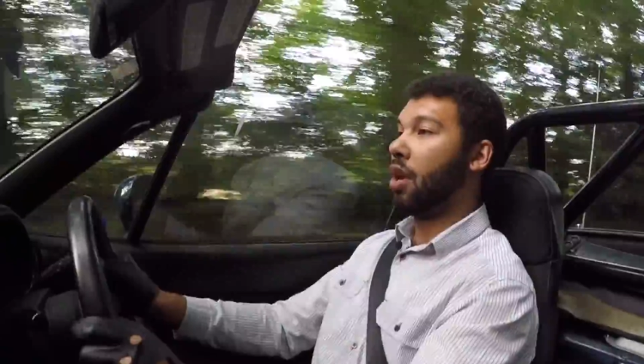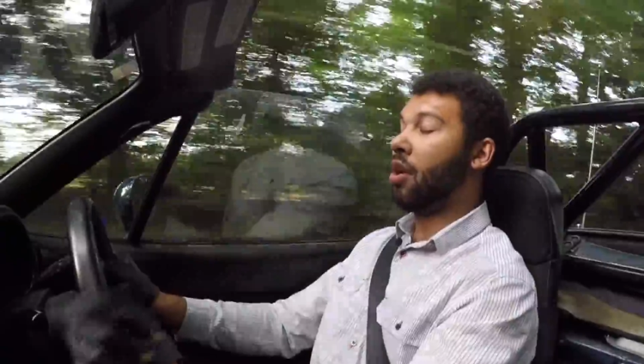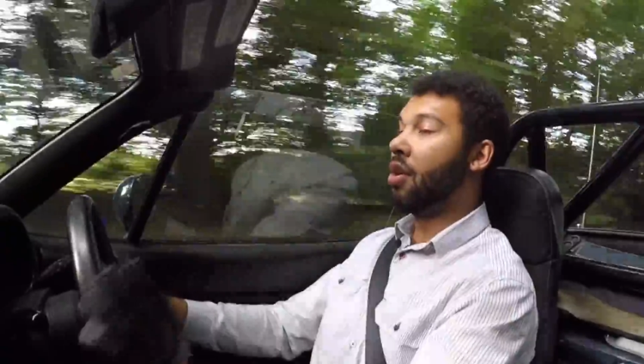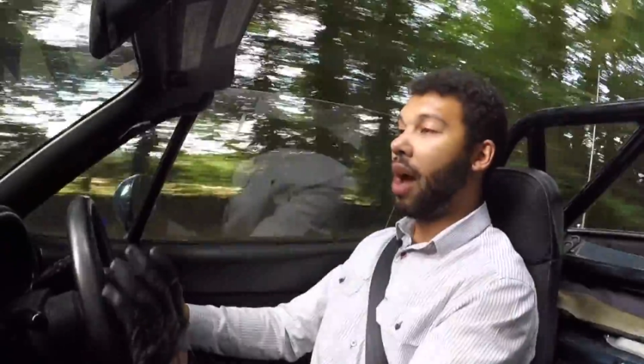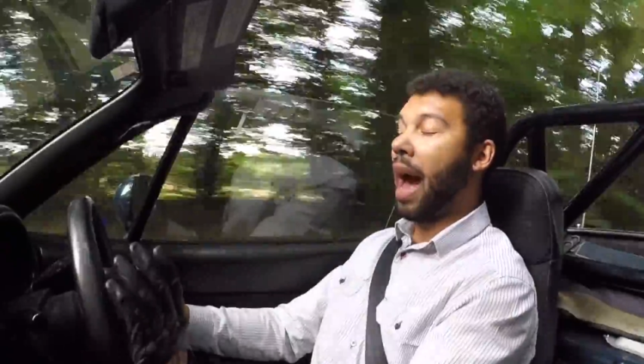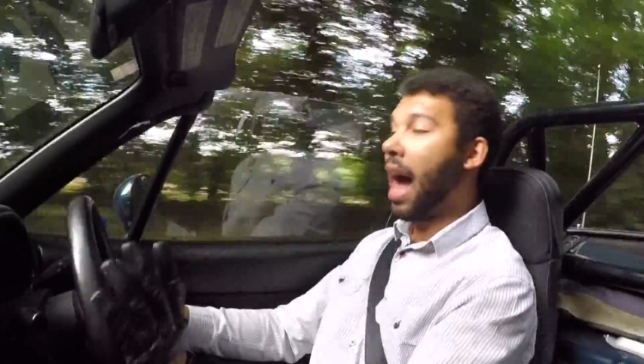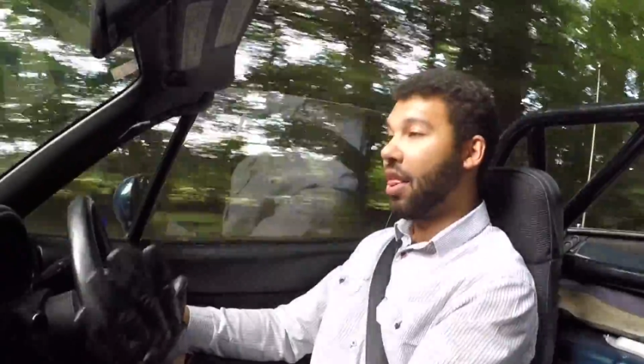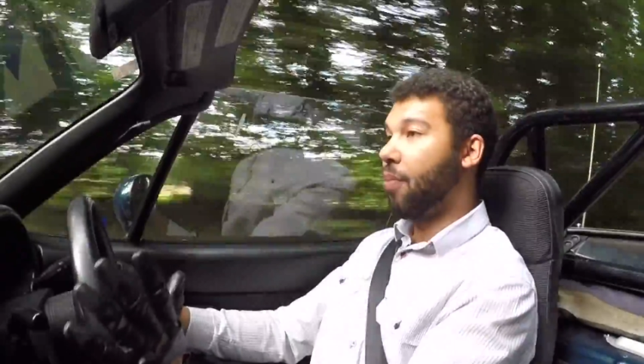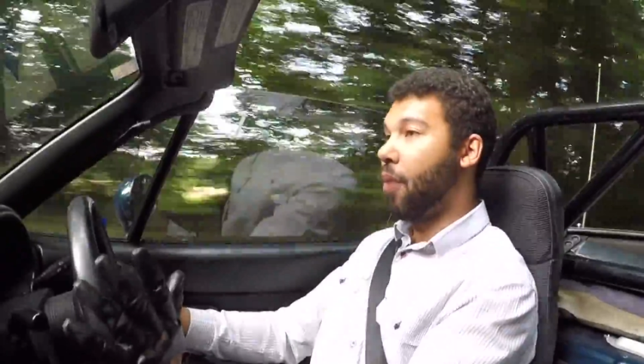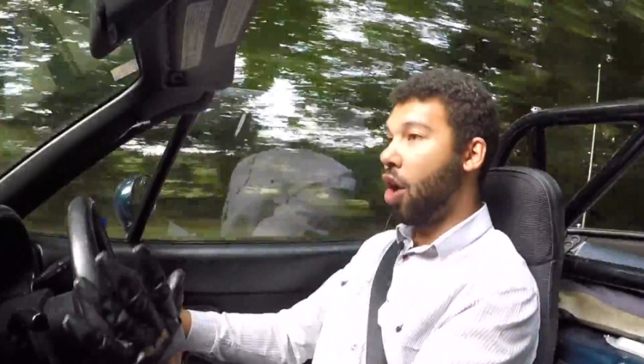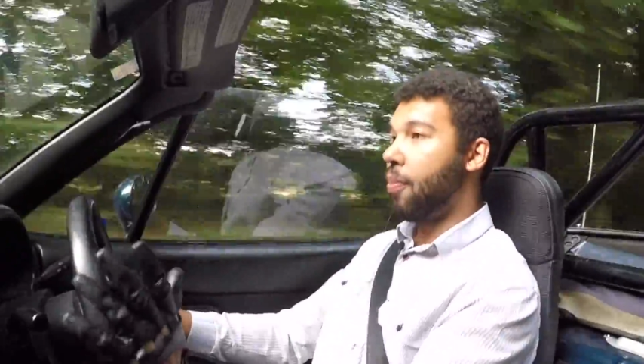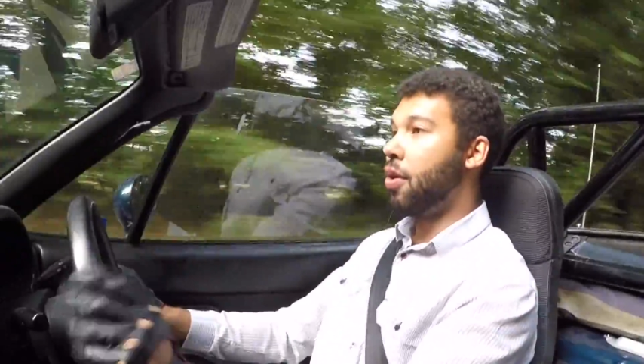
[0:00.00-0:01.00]
Now at the
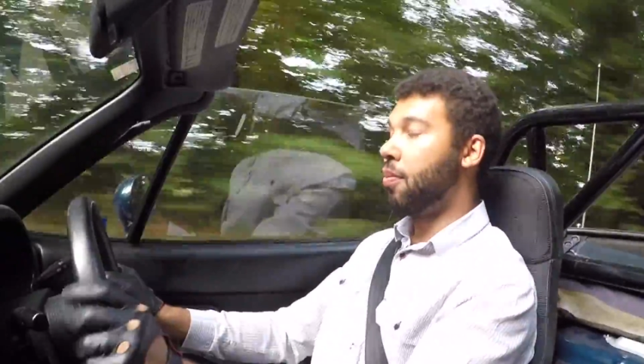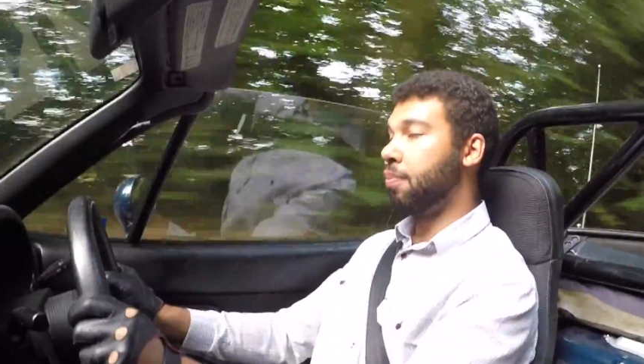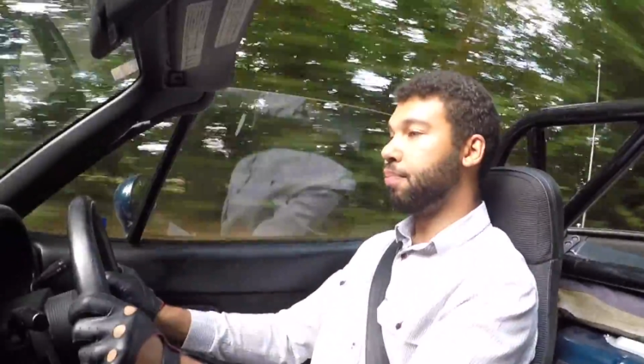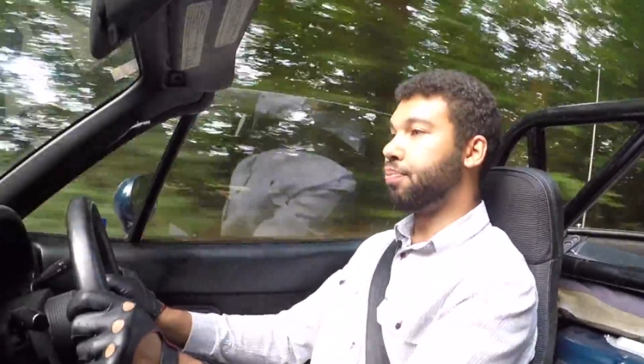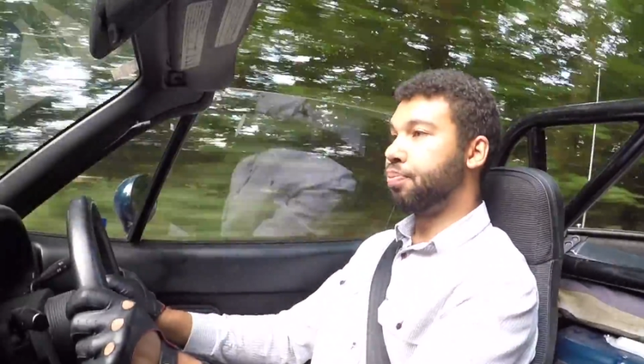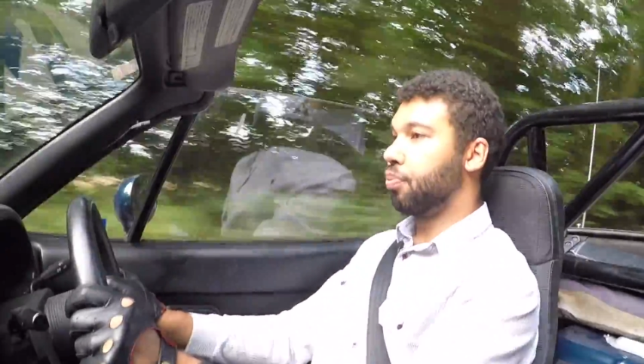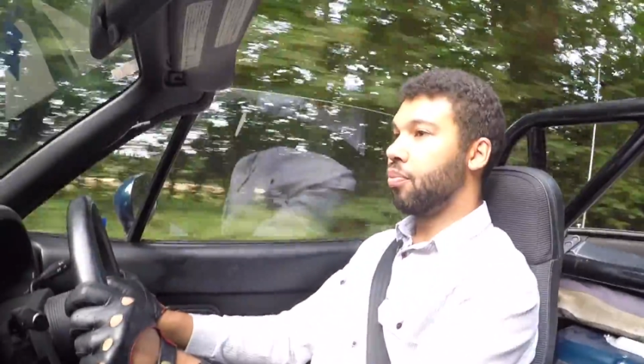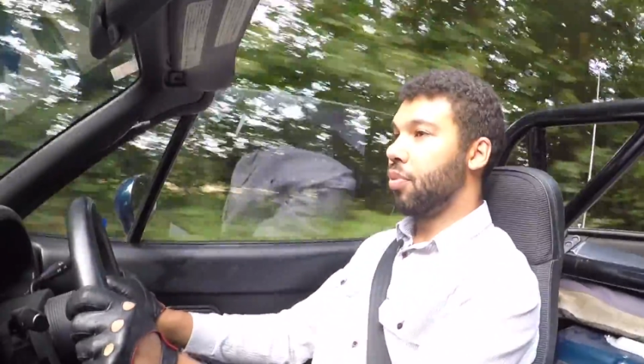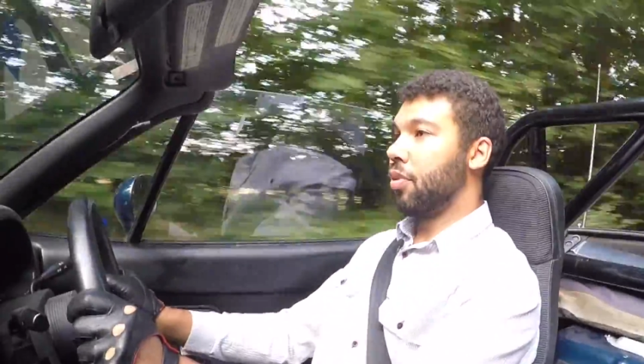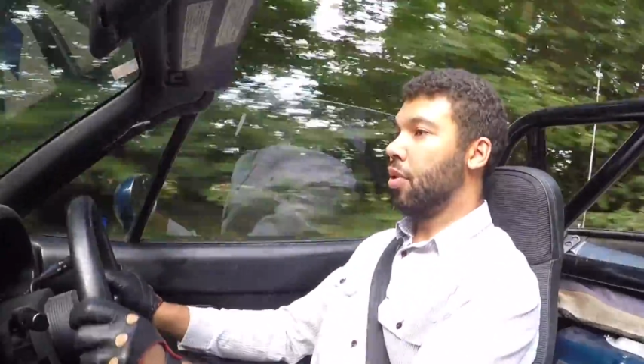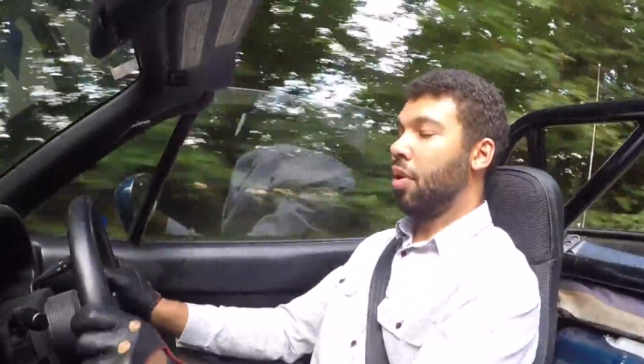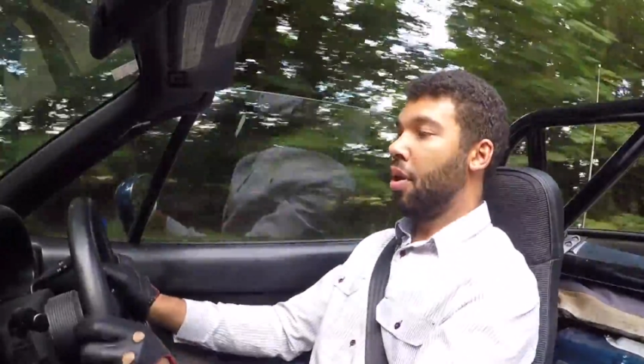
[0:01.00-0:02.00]
moment
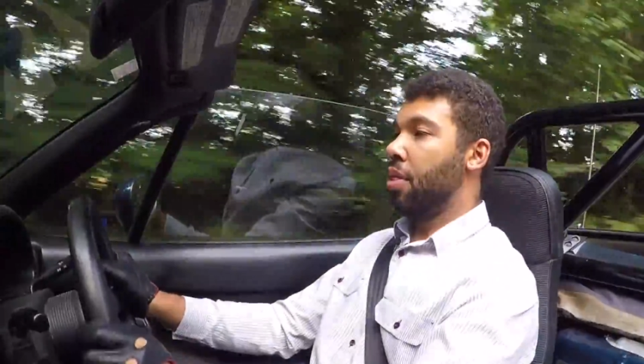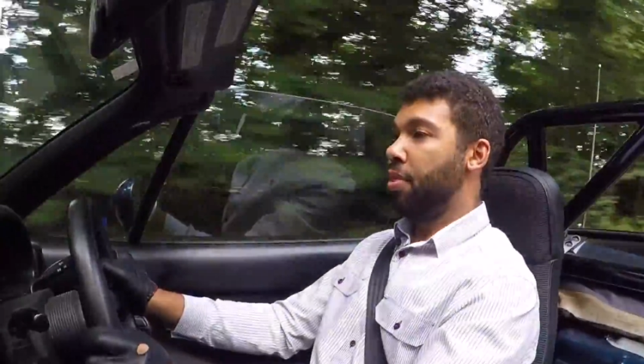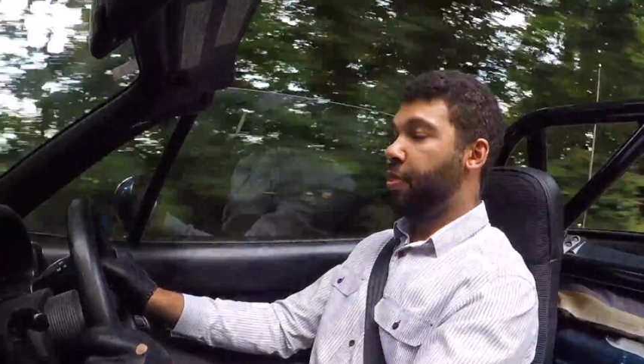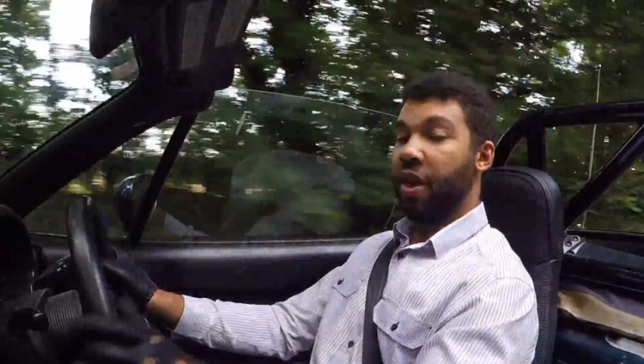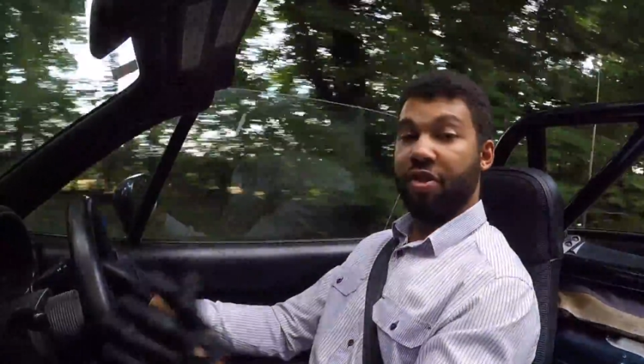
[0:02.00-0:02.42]
the